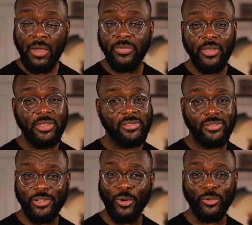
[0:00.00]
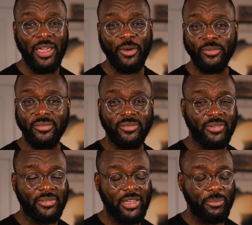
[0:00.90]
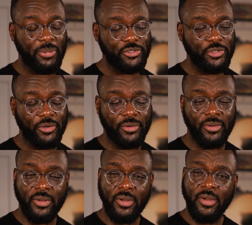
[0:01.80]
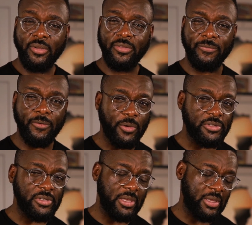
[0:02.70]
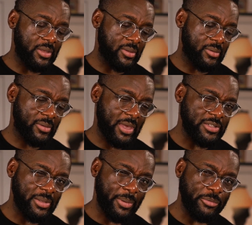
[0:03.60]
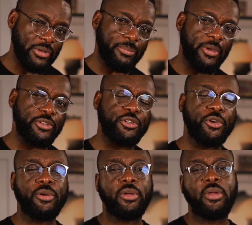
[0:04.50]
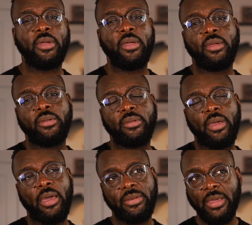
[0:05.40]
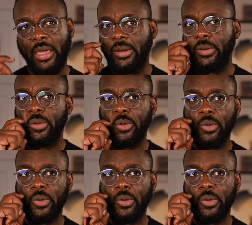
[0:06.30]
Everything is slowed down. Take a picture, the focusing, capture that picture, and then